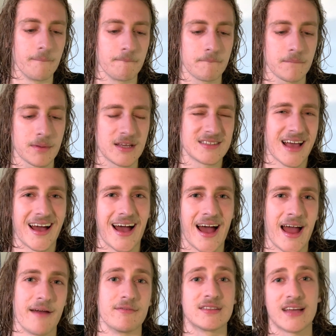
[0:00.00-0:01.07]
Because
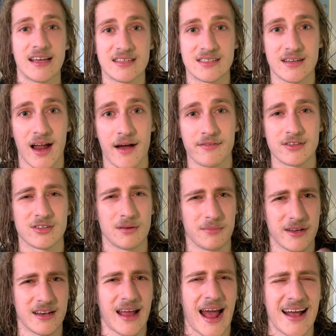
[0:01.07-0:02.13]
I haven't tasted obviously,
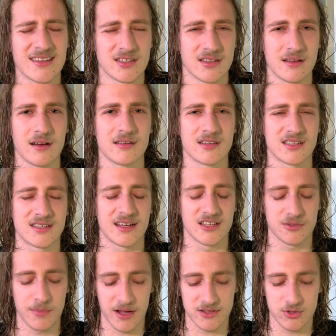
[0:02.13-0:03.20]
but it has a distinct
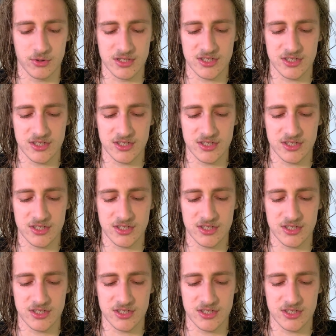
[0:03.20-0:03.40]
smell to it.